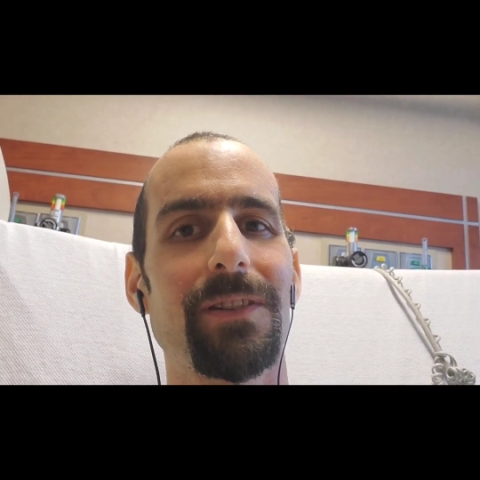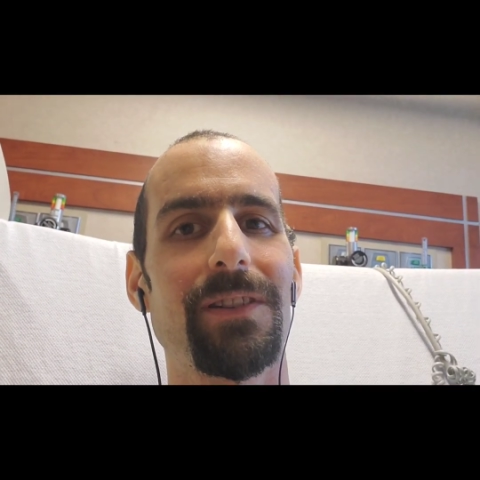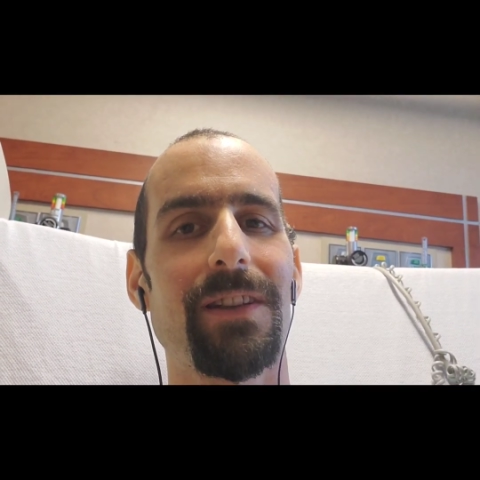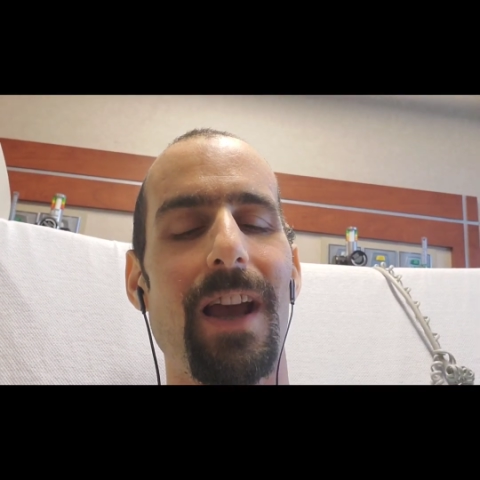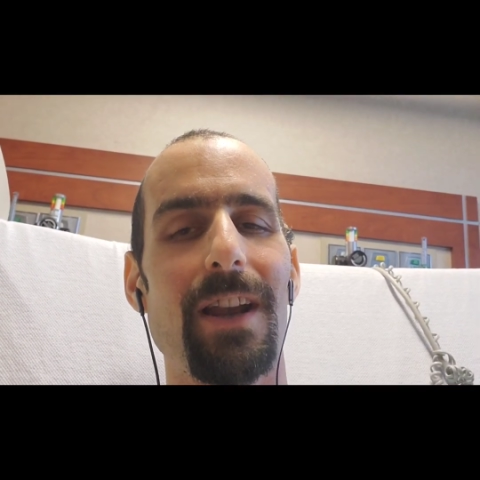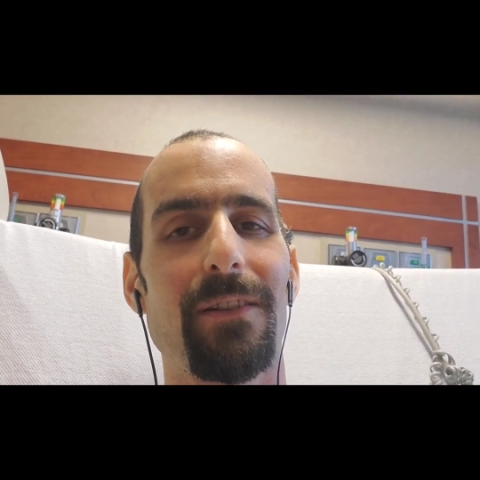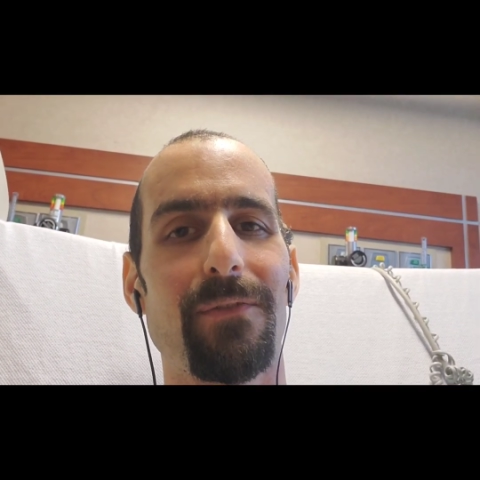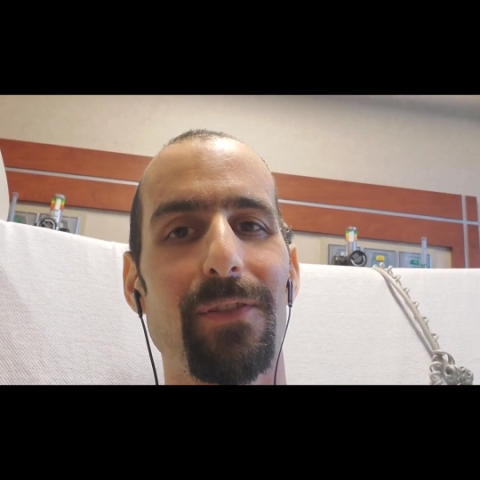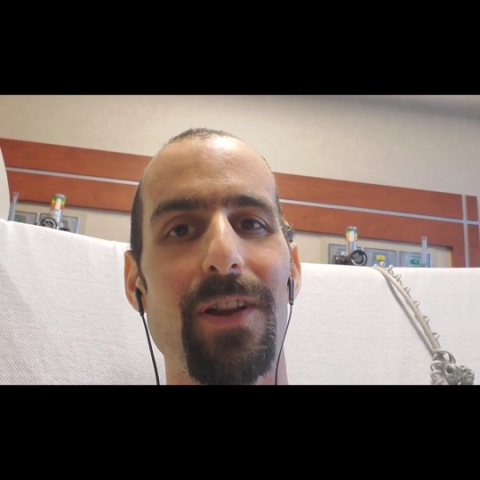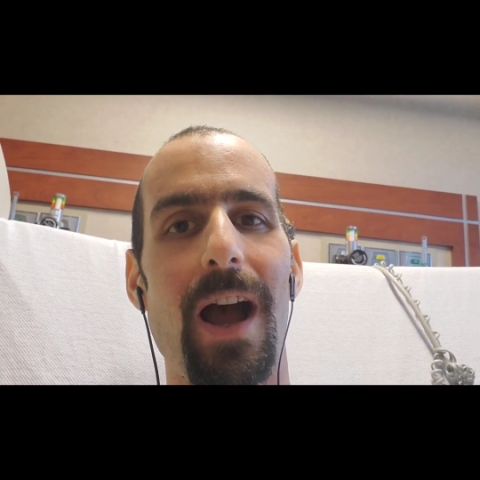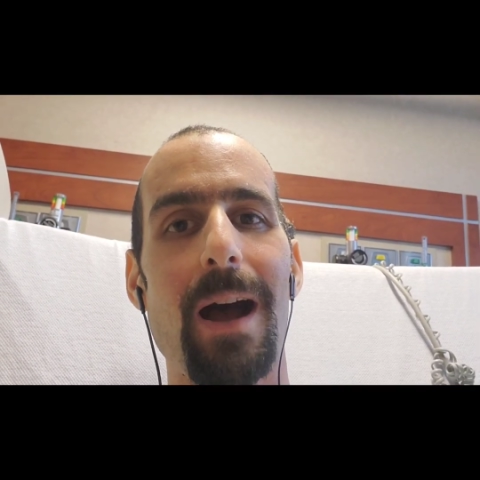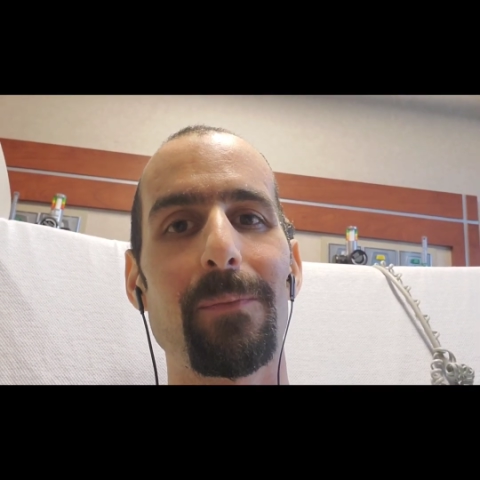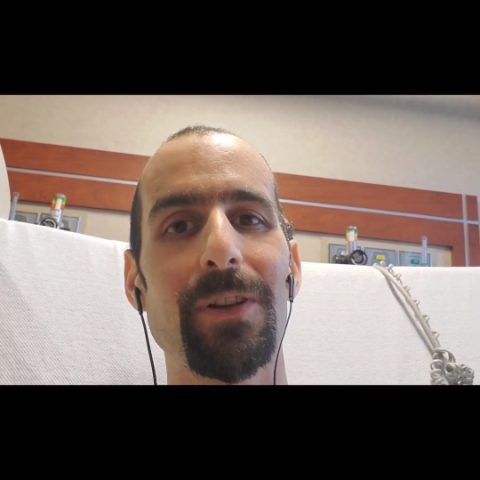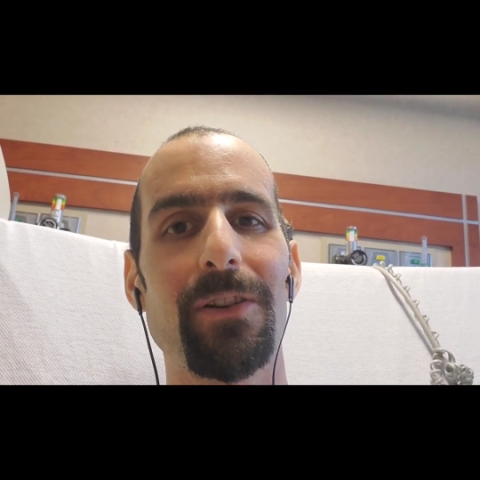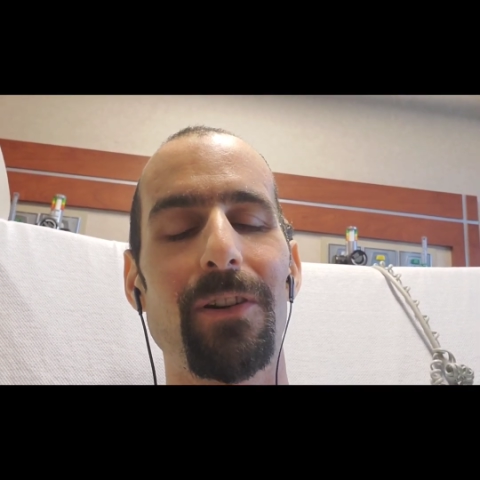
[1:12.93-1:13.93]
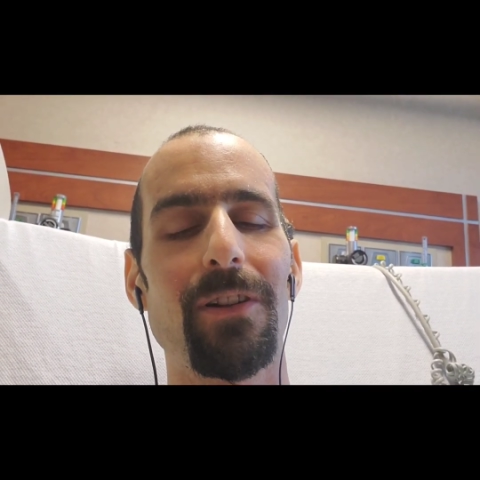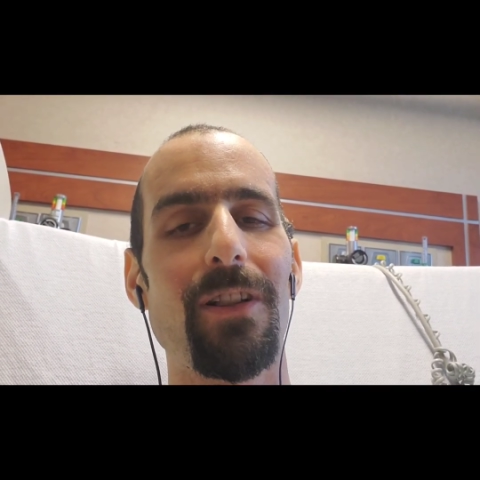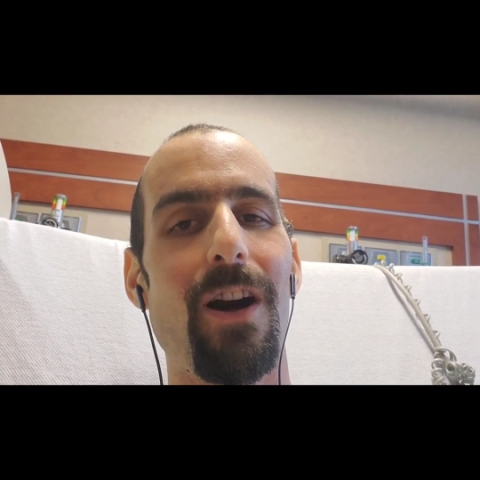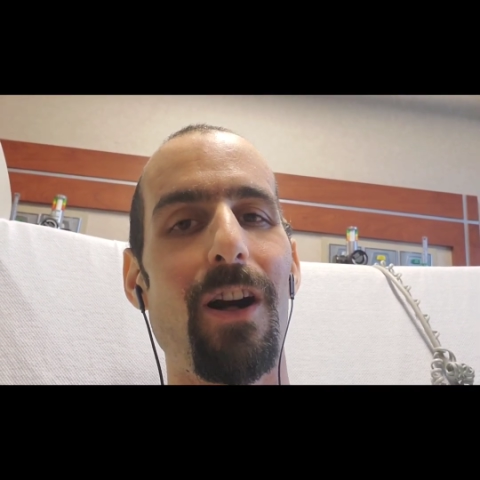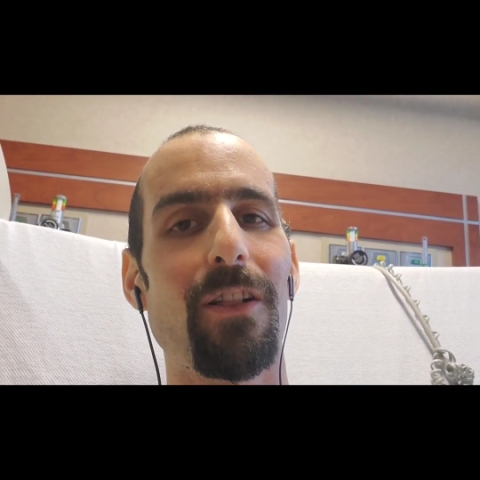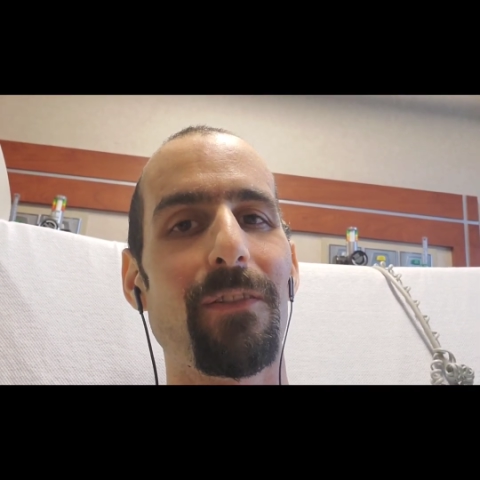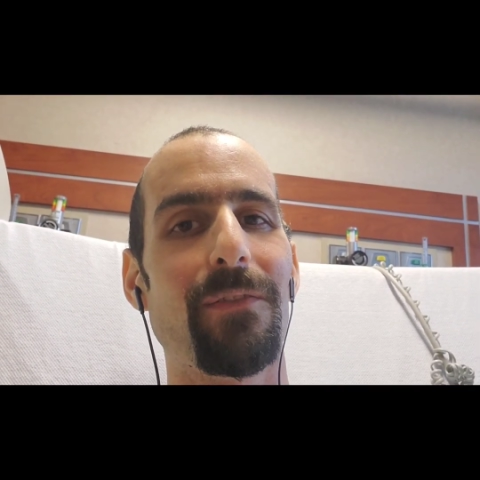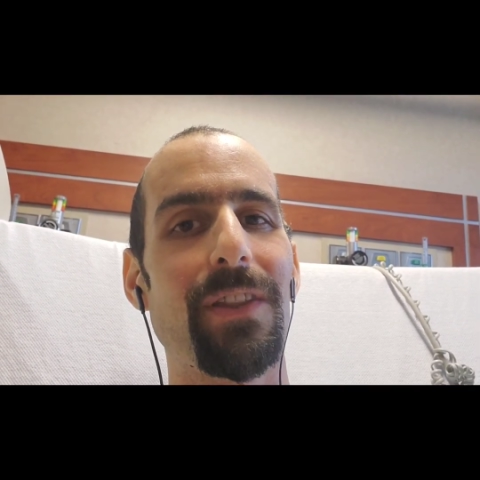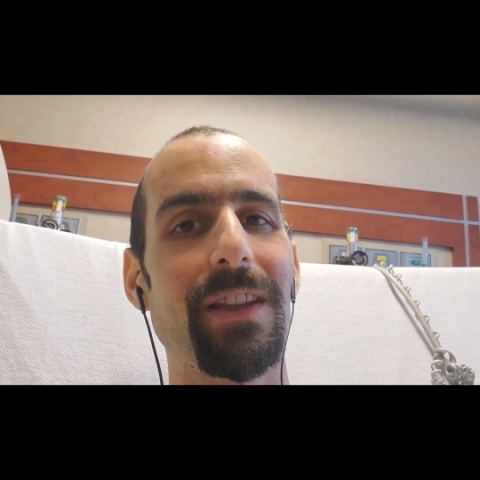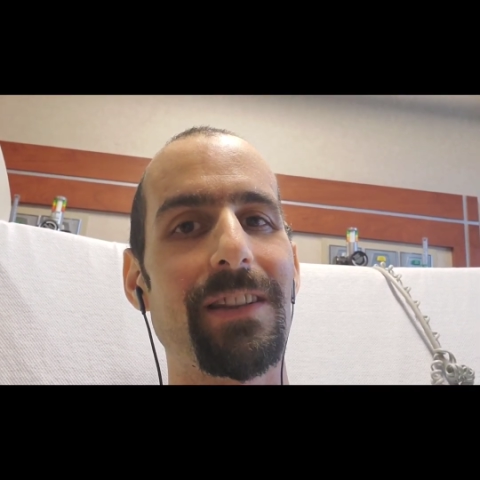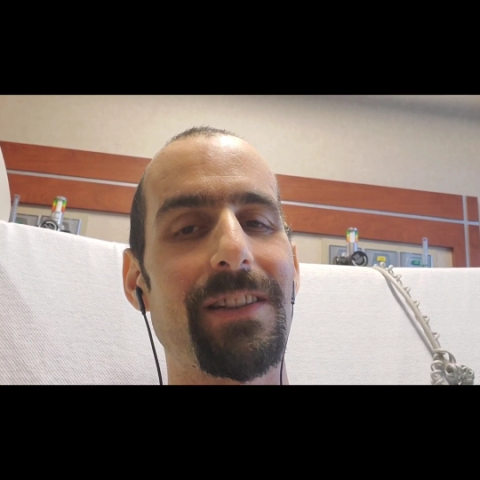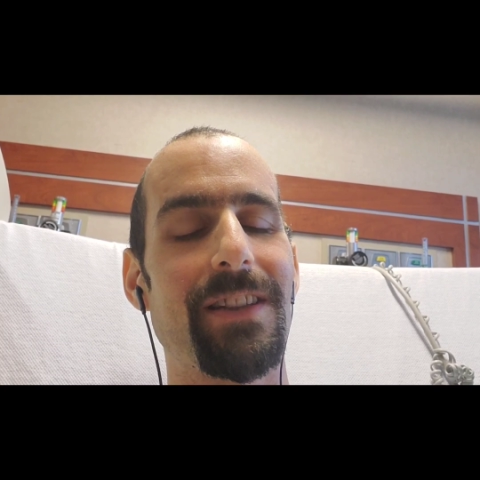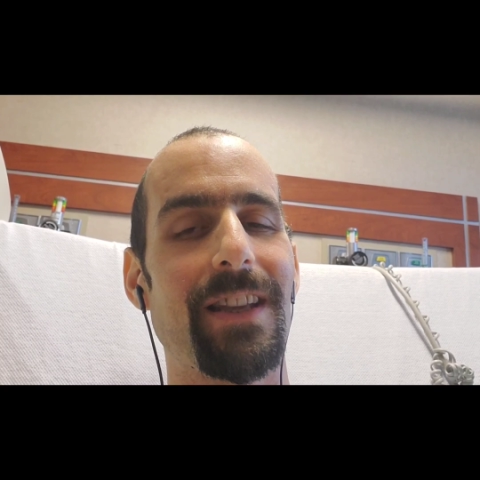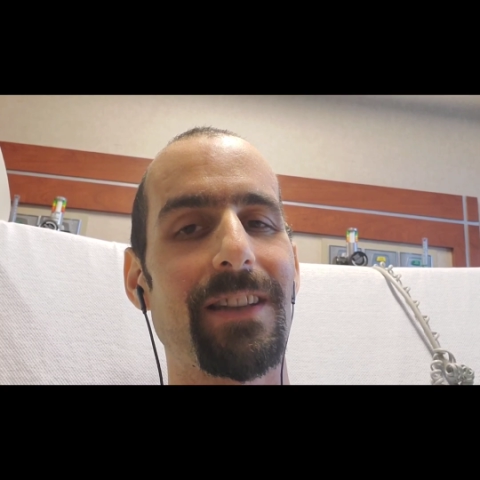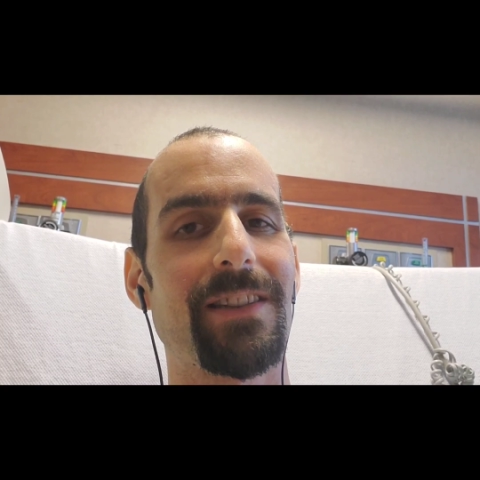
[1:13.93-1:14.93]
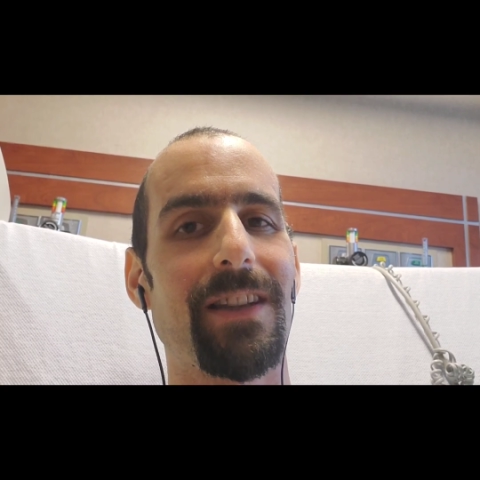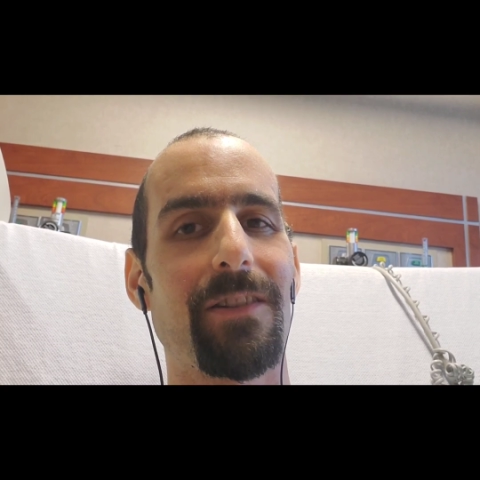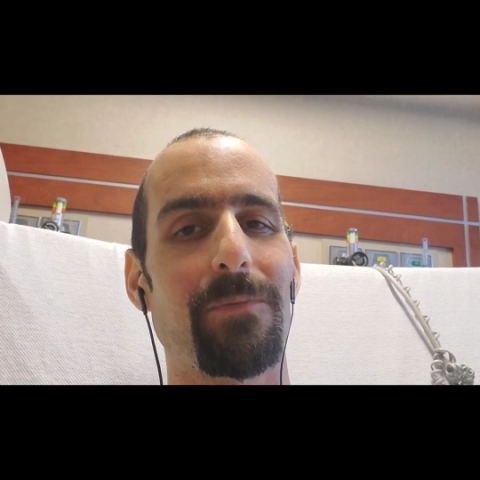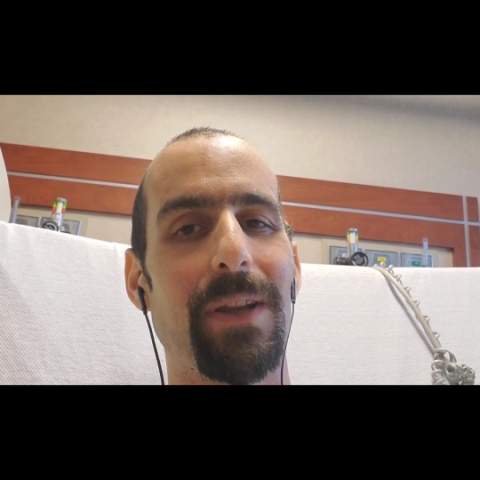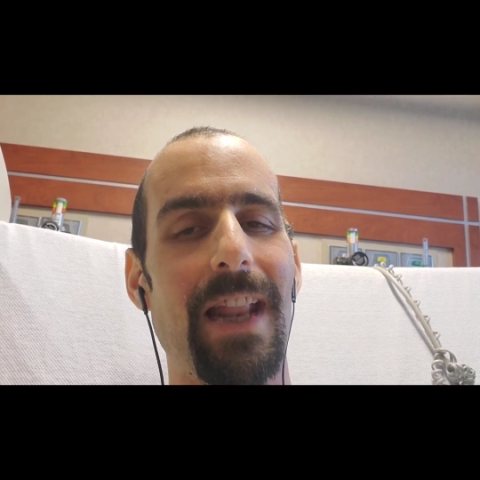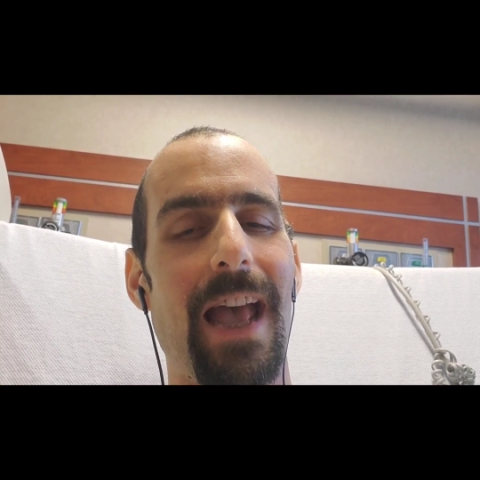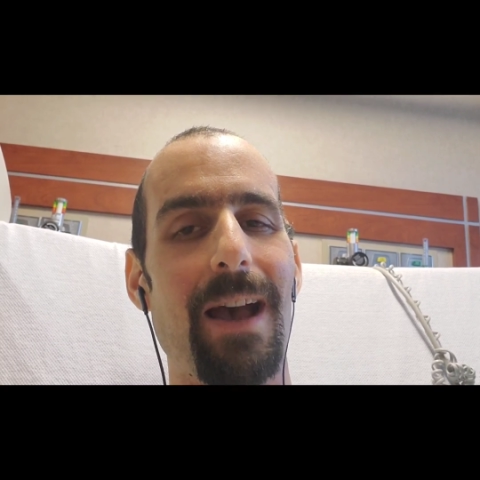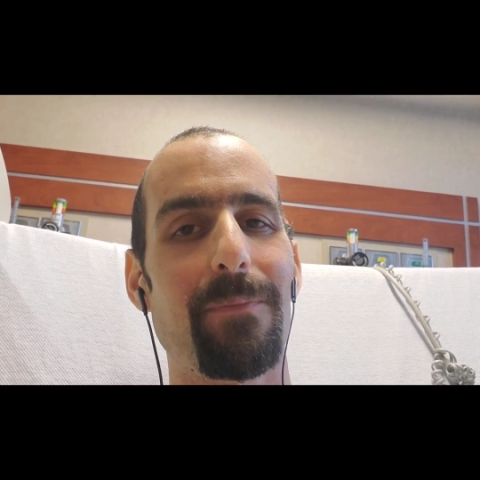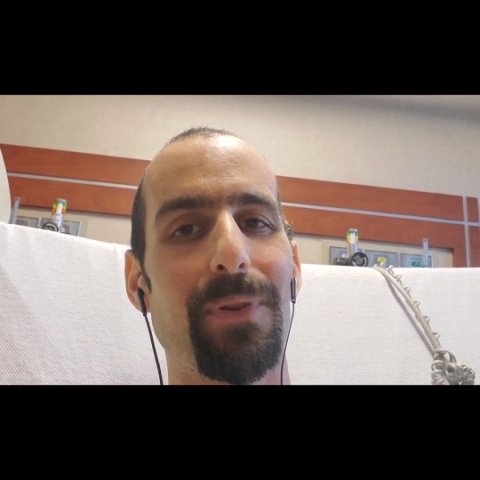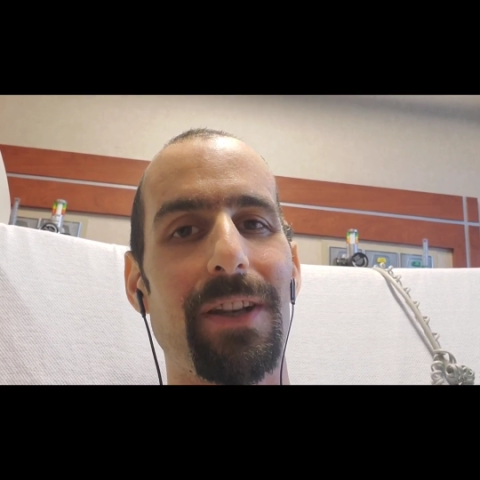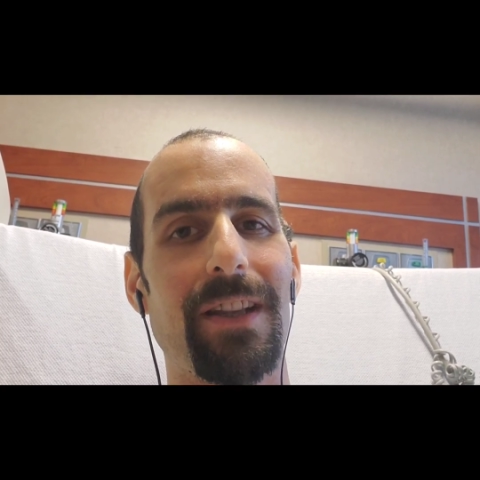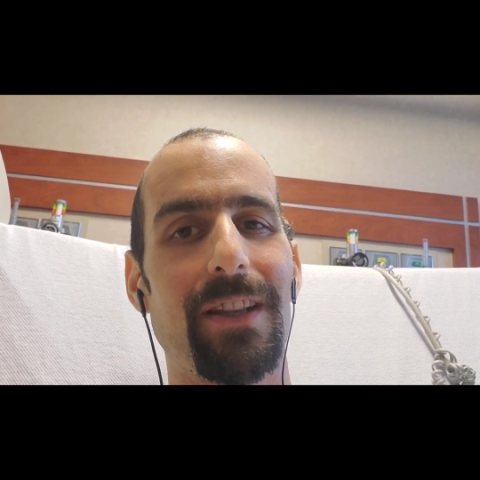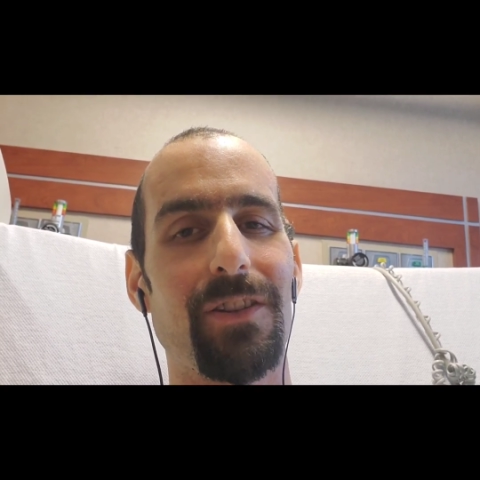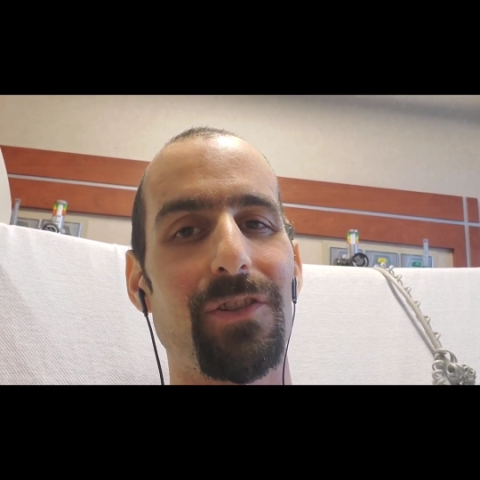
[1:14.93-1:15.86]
It's kind of comical, all of these things that have been happening.